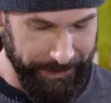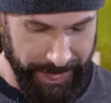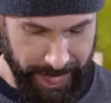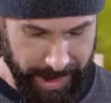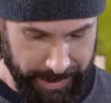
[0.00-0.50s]

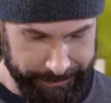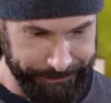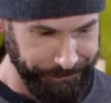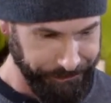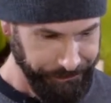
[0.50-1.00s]
going to
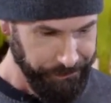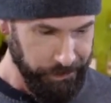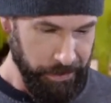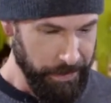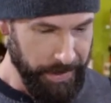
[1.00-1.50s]
begin
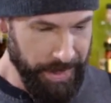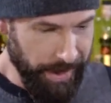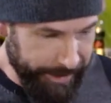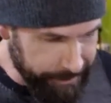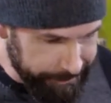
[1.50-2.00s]
with all
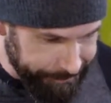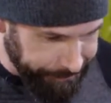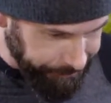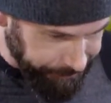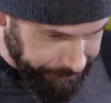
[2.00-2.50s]

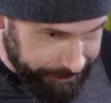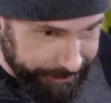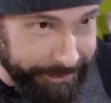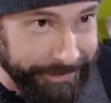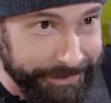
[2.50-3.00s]
things
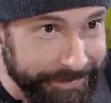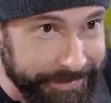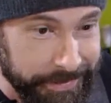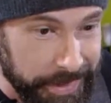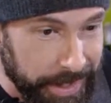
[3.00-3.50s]
Ernest Shackleton
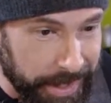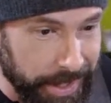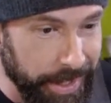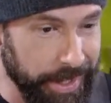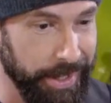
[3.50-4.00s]
Loves Me
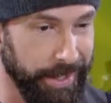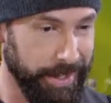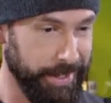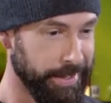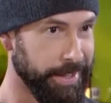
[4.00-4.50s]
with
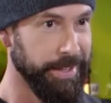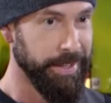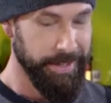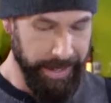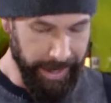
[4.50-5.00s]

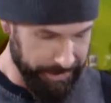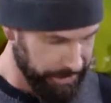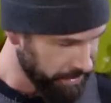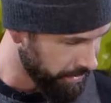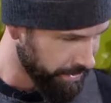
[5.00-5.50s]
ice. And yes.
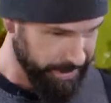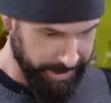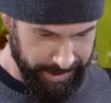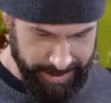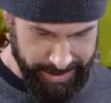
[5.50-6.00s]
in there,
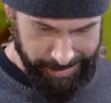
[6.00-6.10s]
you can see